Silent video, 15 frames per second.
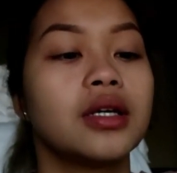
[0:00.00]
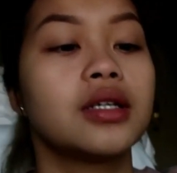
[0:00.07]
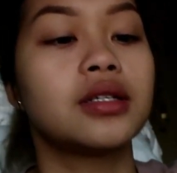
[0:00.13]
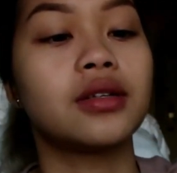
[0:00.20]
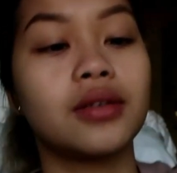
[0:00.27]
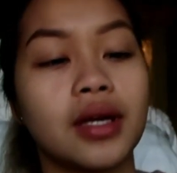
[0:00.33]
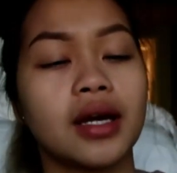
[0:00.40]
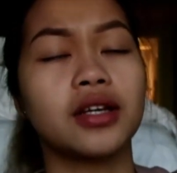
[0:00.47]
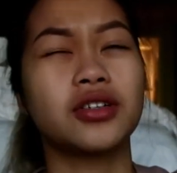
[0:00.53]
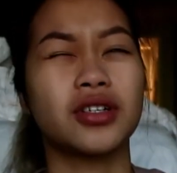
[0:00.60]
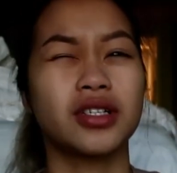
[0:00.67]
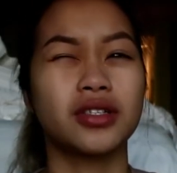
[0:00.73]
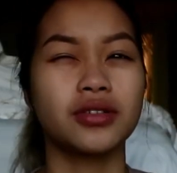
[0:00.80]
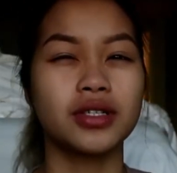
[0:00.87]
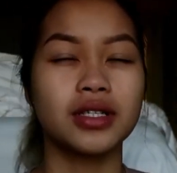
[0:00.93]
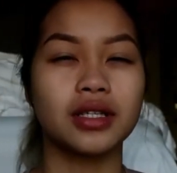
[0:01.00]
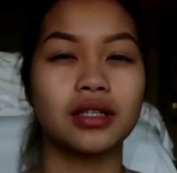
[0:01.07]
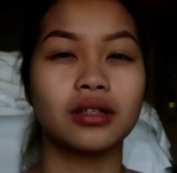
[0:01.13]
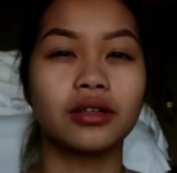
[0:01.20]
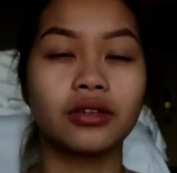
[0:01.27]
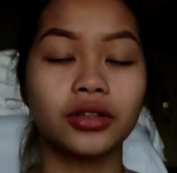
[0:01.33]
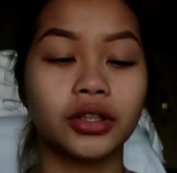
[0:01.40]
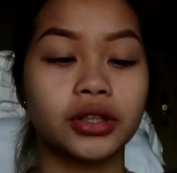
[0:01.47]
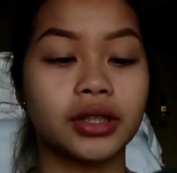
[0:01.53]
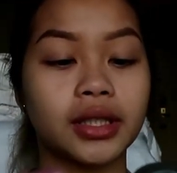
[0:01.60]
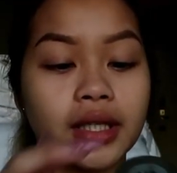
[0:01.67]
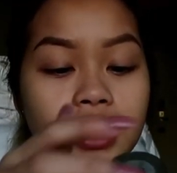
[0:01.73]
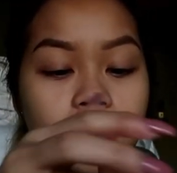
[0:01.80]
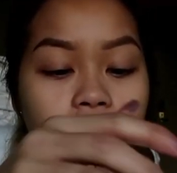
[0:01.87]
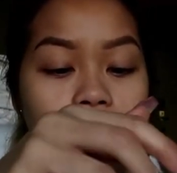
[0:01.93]
So yeah, drugstore is a little
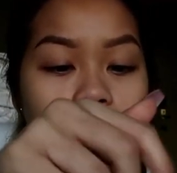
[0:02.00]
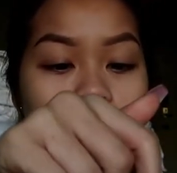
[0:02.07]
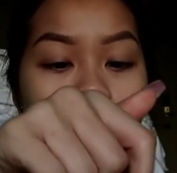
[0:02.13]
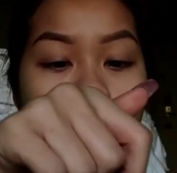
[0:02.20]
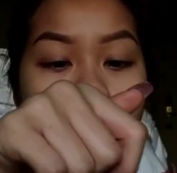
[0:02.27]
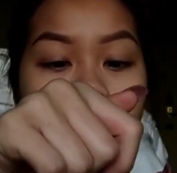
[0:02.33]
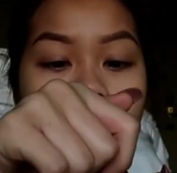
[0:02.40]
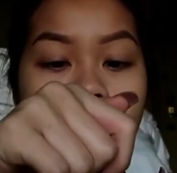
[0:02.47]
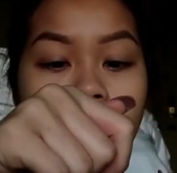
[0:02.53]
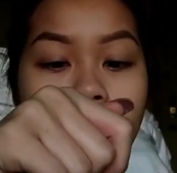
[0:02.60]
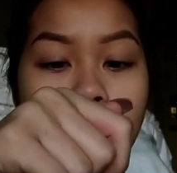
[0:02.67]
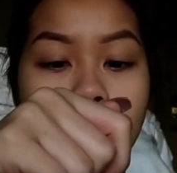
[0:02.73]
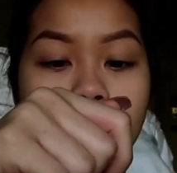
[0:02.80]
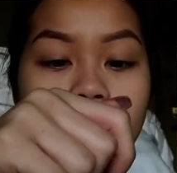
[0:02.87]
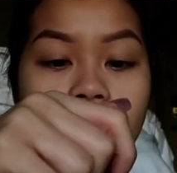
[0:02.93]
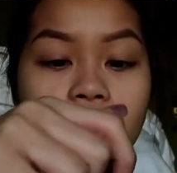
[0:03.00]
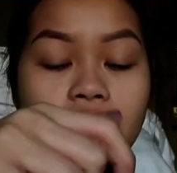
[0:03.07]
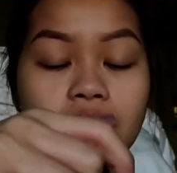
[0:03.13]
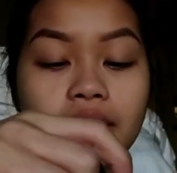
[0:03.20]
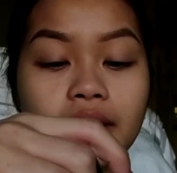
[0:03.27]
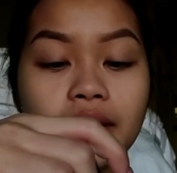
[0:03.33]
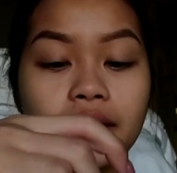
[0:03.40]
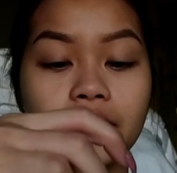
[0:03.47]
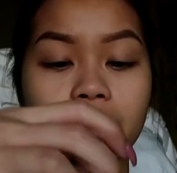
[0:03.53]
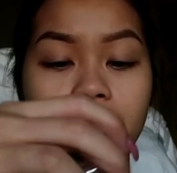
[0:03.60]
tricky, but